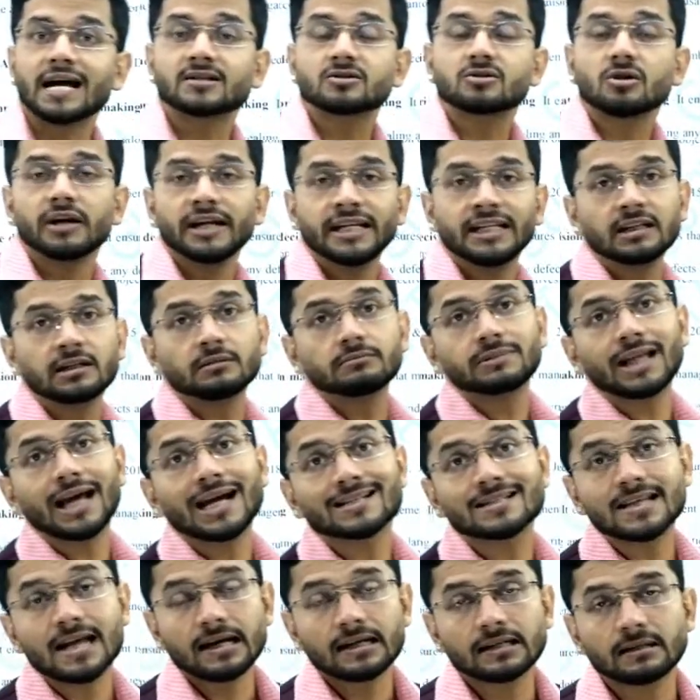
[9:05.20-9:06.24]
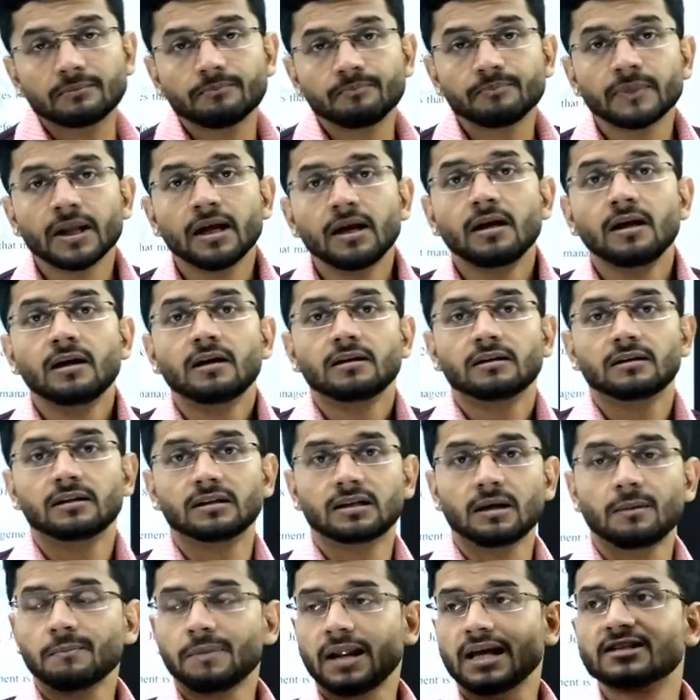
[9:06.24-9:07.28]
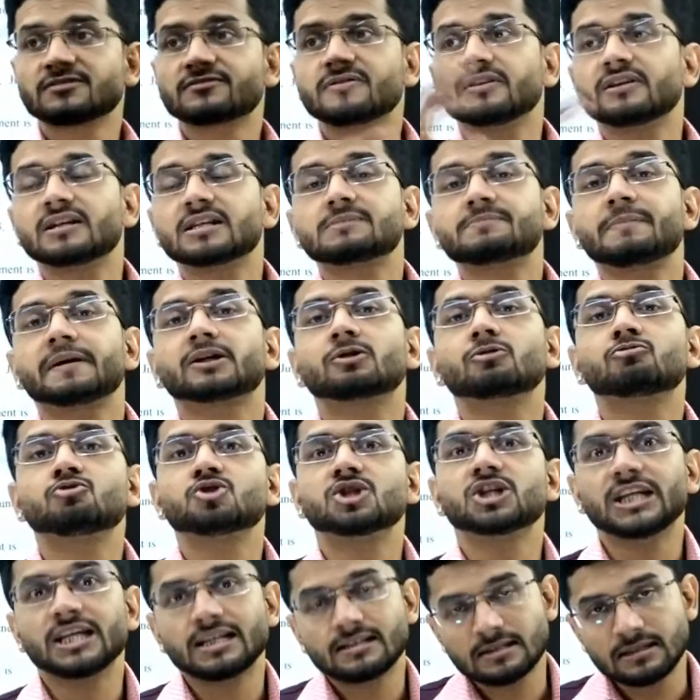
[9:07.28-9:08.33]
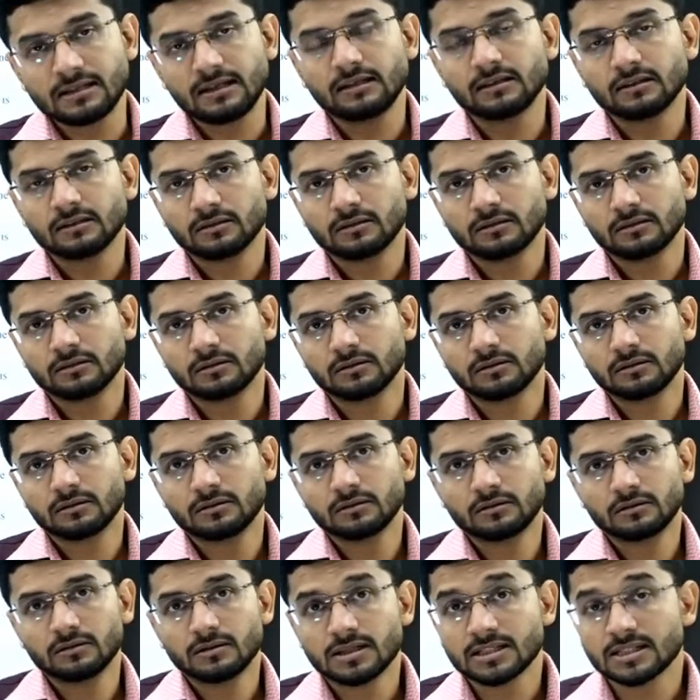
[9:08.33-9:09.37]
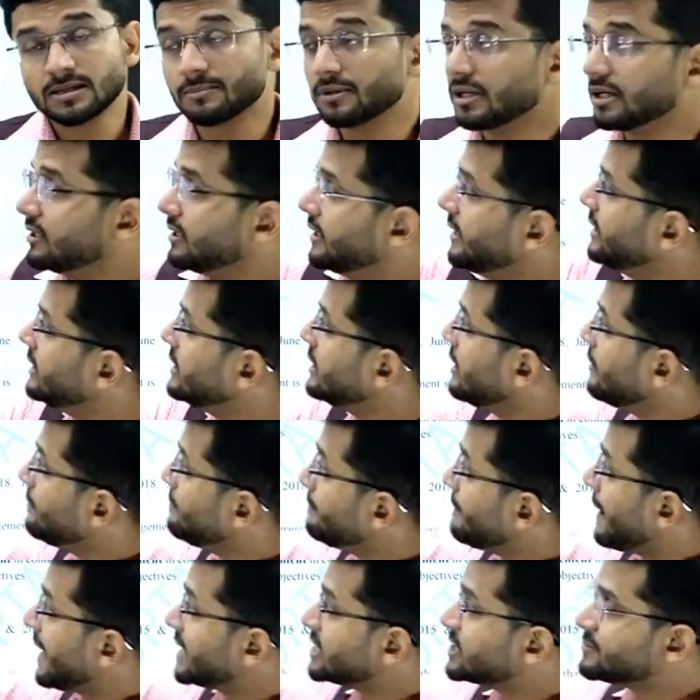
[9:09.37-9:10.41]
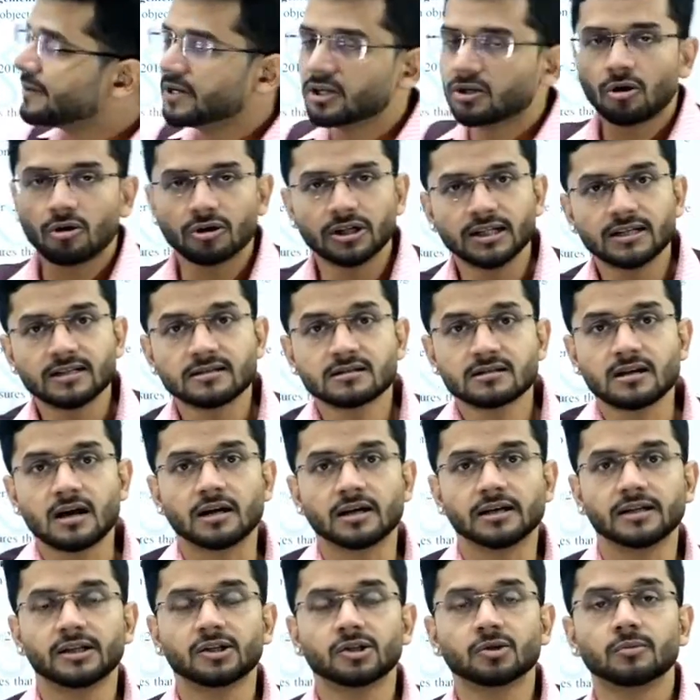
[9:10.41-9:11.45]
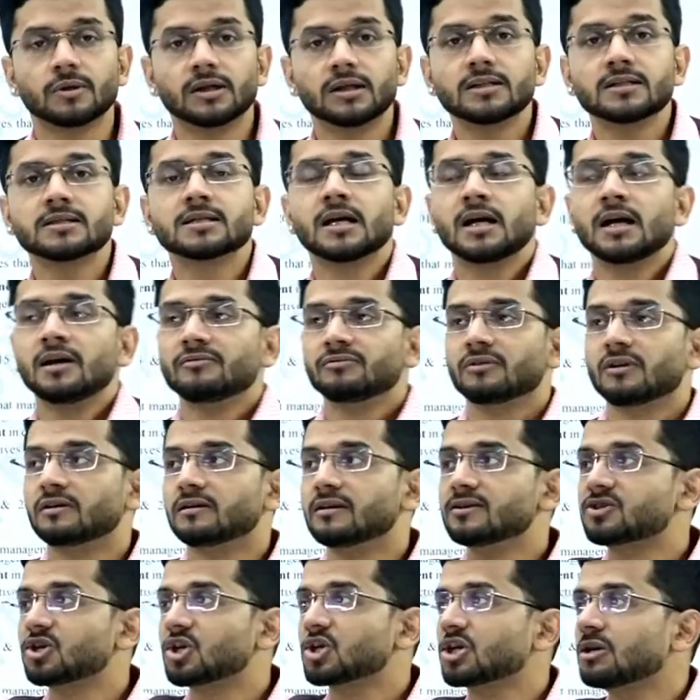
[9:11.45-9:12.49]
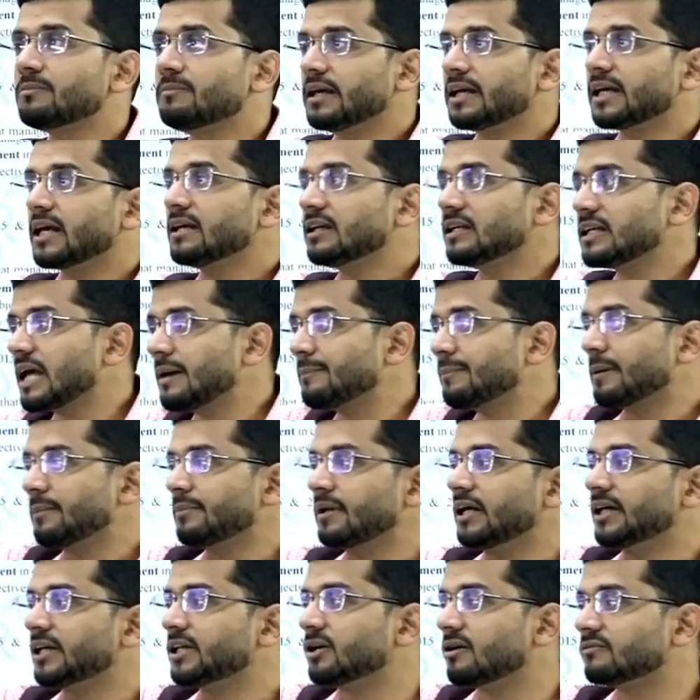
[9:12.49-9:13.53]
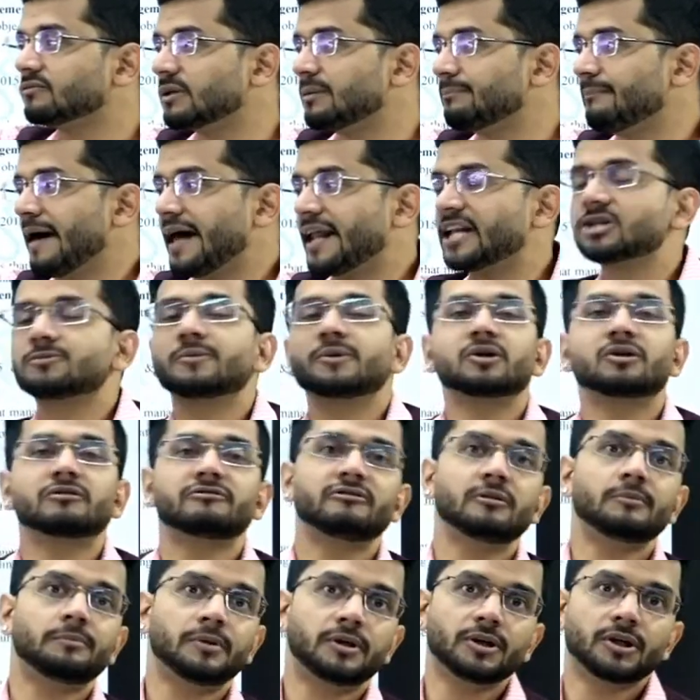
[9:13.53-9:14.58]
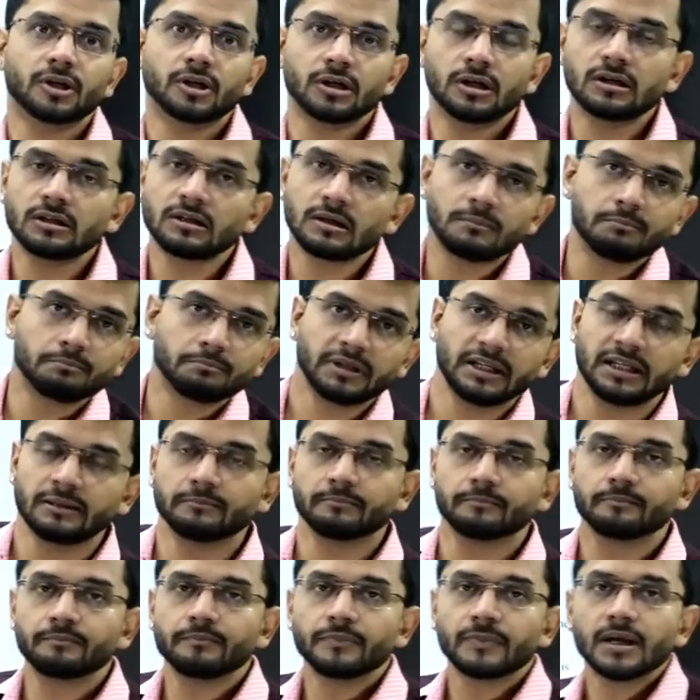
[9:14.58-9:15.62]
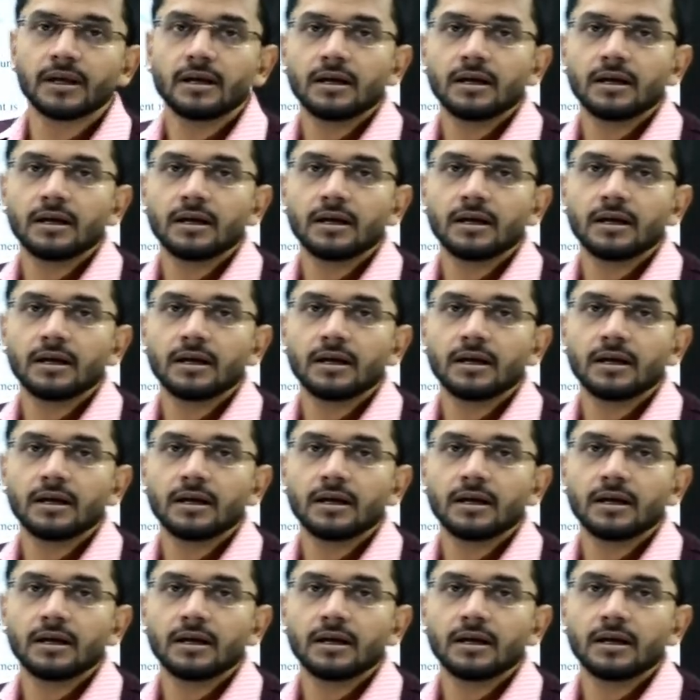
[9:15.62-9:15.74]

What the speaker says: to tax or income tax act, compliance with respect to GST. Similarly, management audit is targeted towards the decision making capability of the management of a particular company.